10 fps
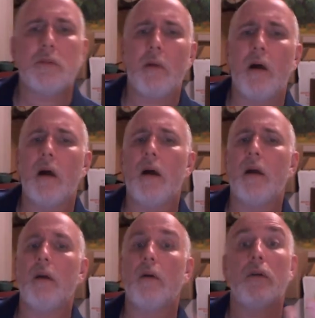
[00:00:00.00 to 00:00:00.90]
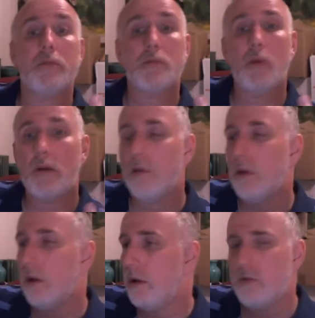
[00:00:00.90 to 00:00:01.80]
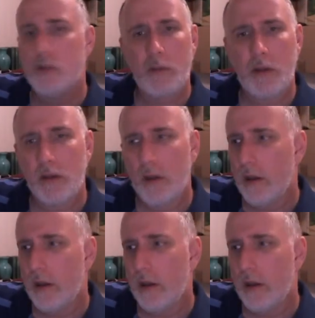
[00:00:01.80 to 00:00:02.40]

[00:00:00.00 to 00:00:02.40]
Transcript: me by Earl Swaff, Jimmy.